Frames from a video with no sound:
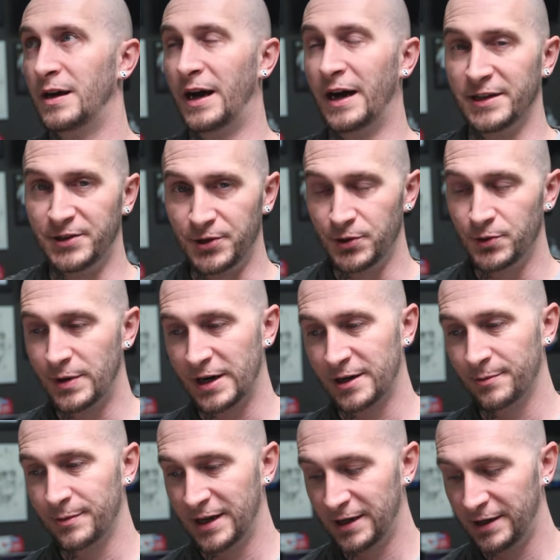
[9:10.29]
I do
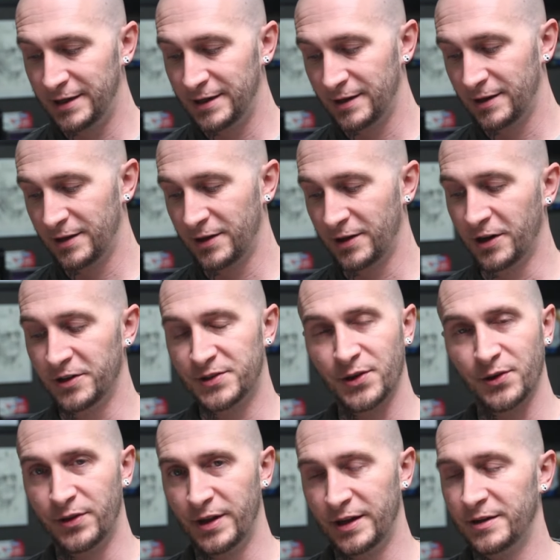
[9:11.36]
recommend
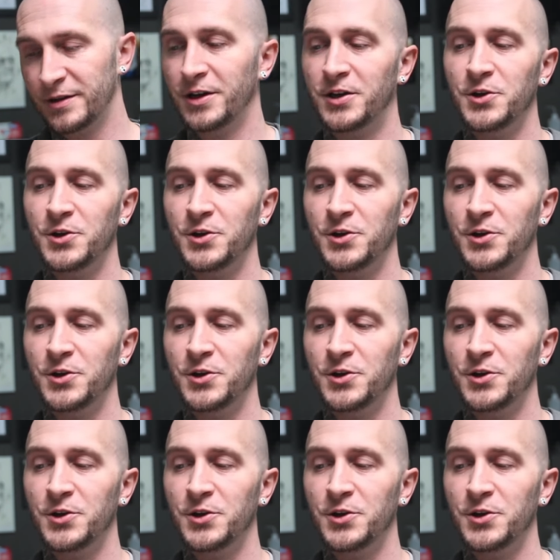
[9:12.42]
so that